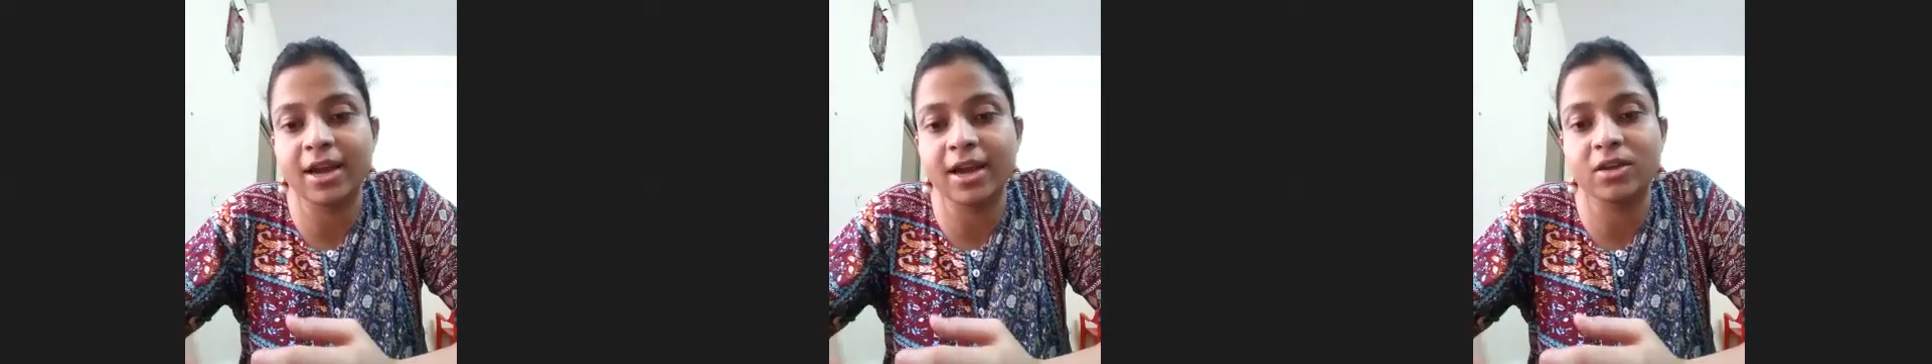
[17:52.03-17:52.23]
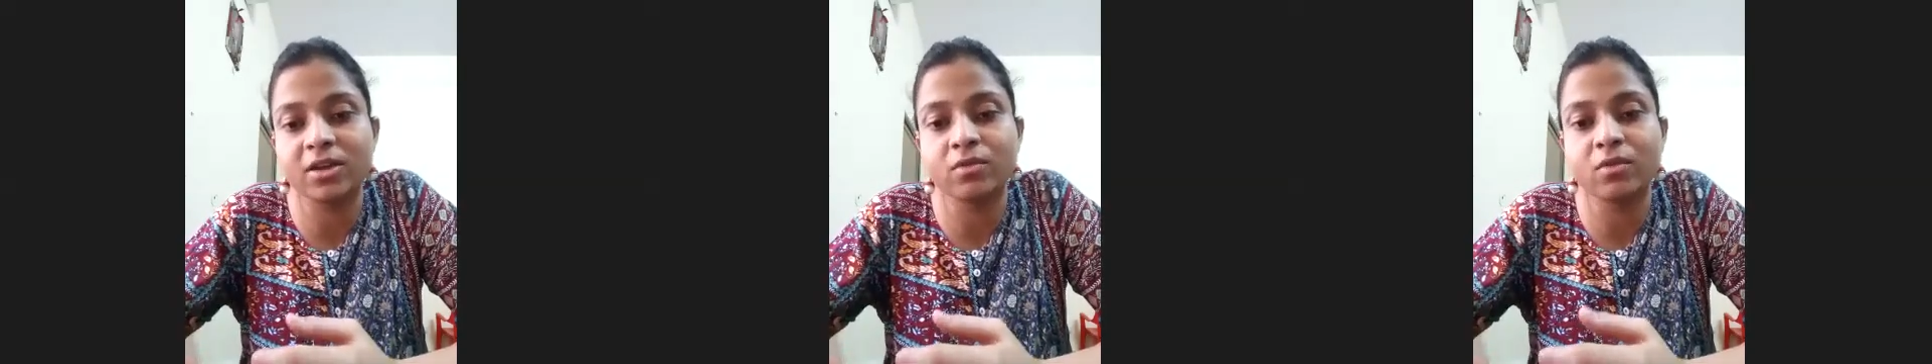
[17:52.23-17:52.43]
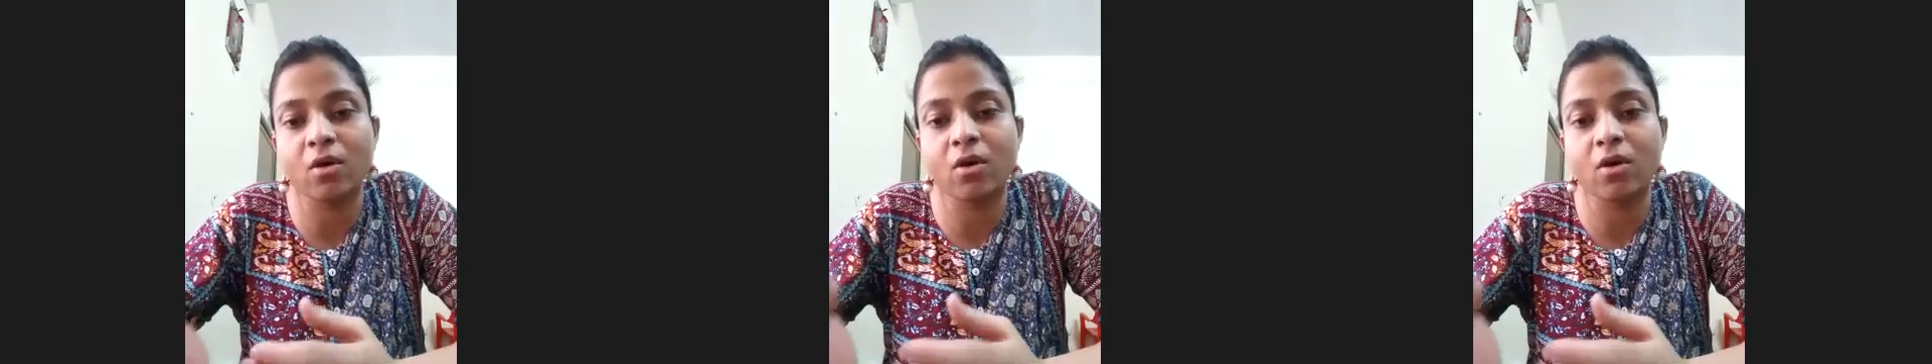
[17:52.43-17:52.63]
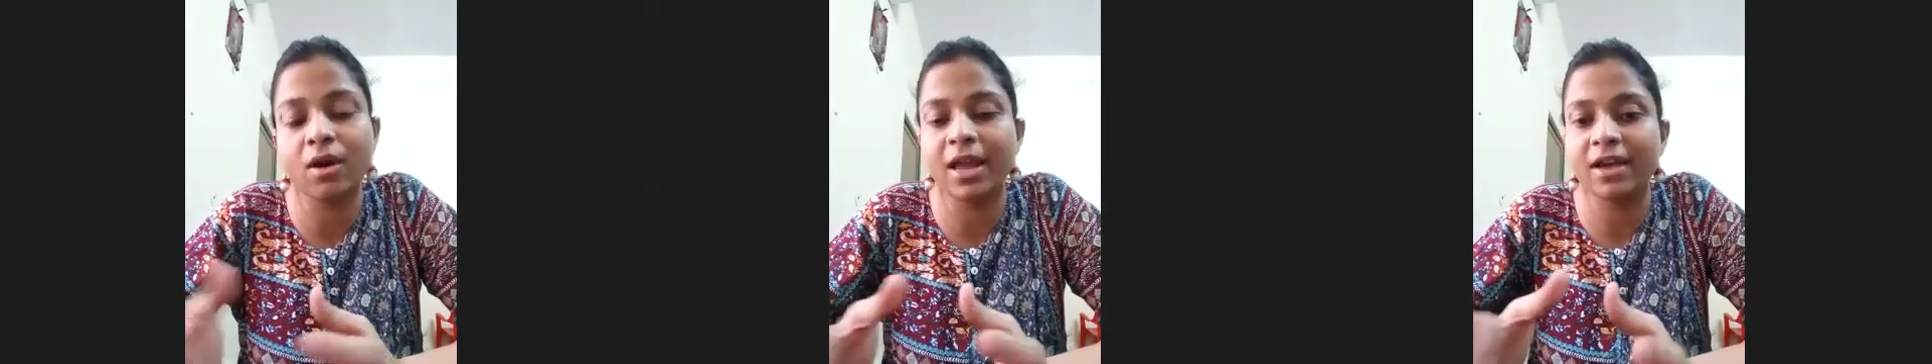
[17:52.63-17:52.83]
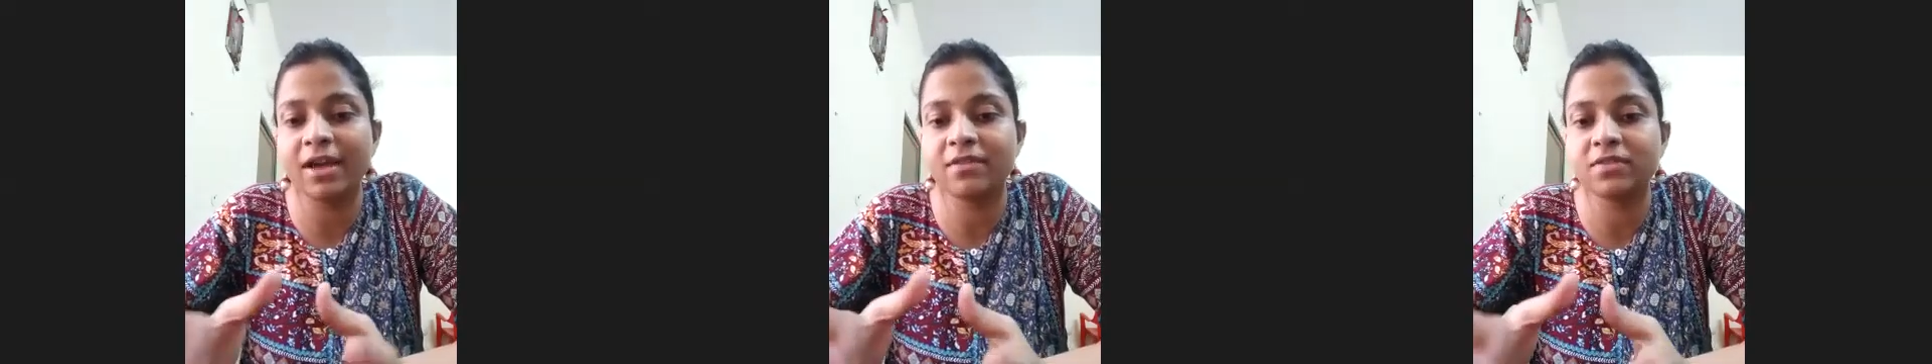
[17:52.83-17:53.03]
you all
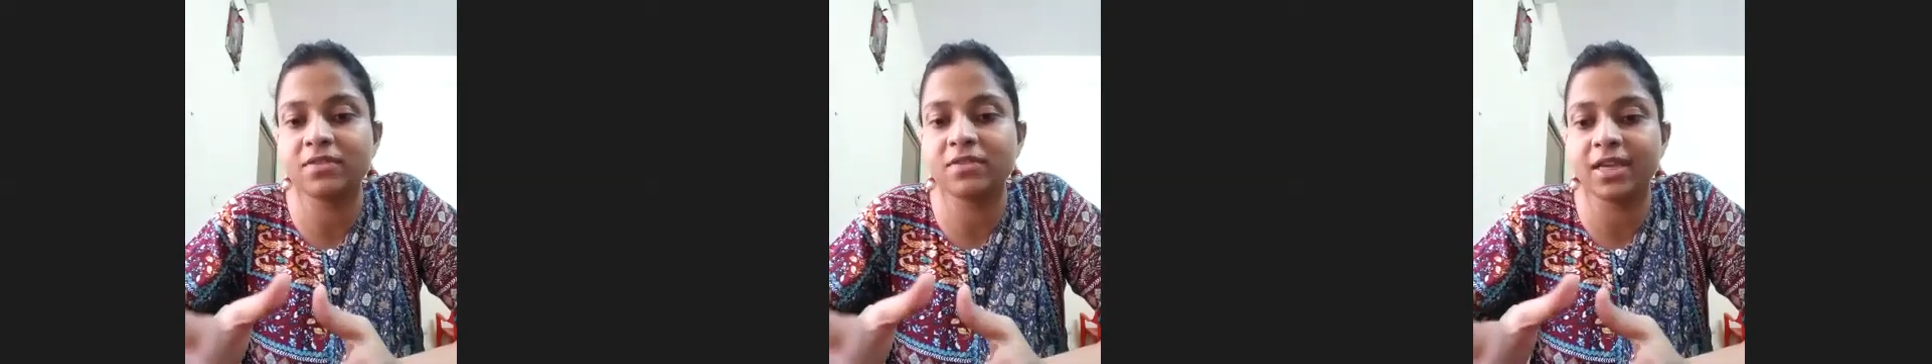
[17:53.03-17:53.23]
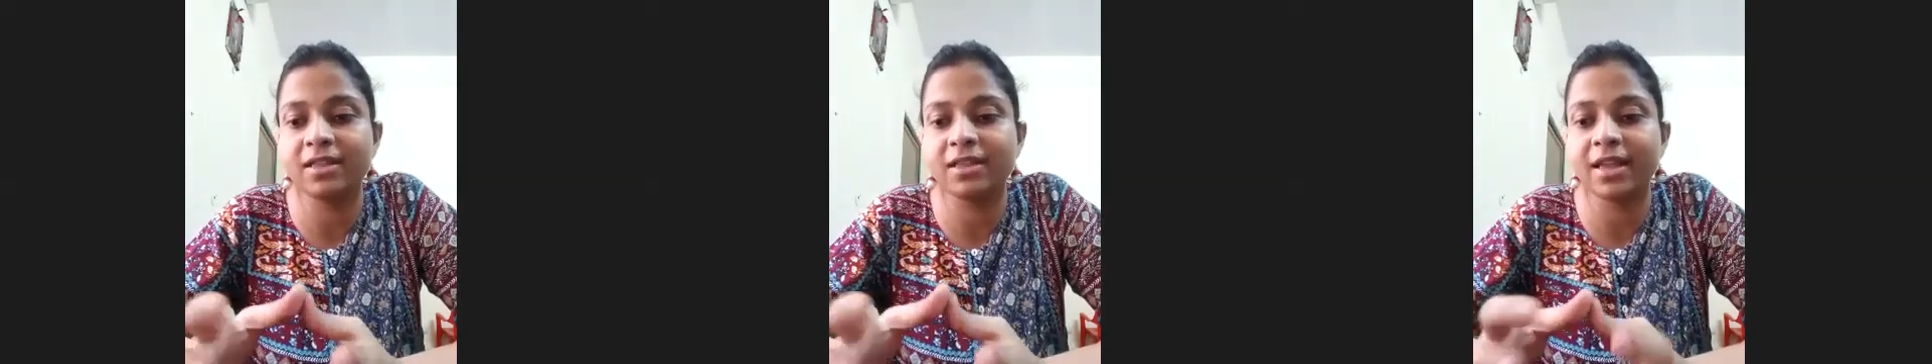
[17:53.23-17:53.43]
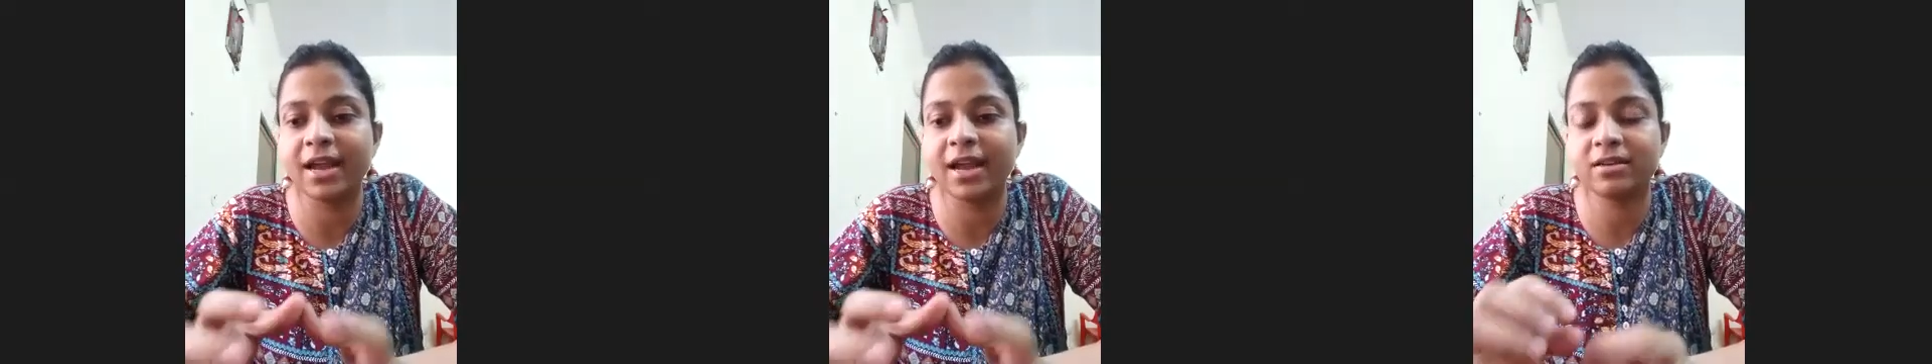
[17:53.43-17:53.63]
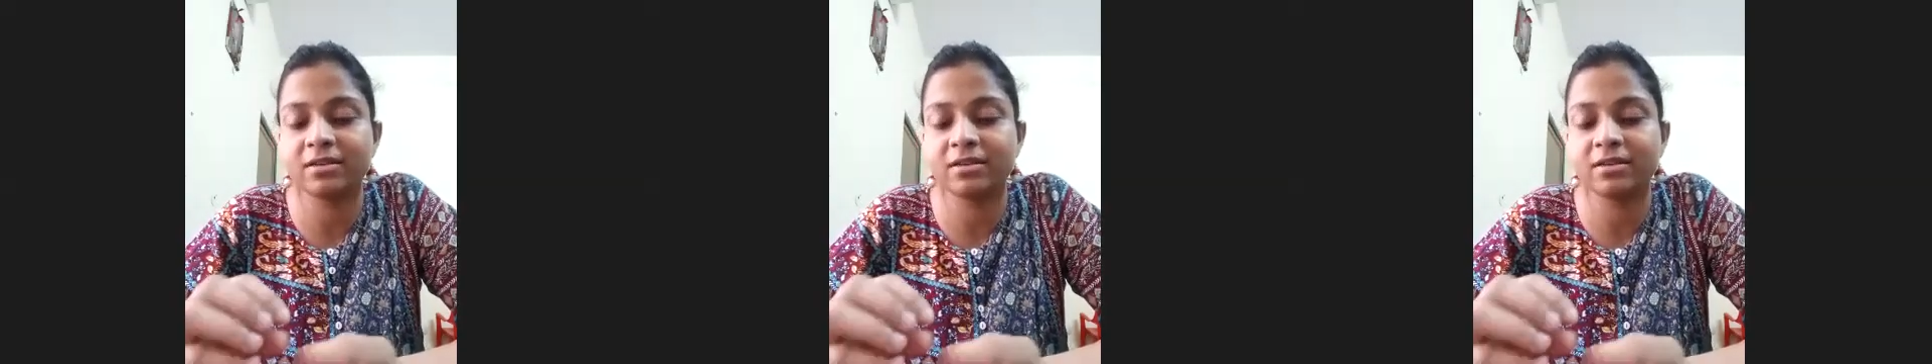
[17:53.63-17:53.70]
have seen that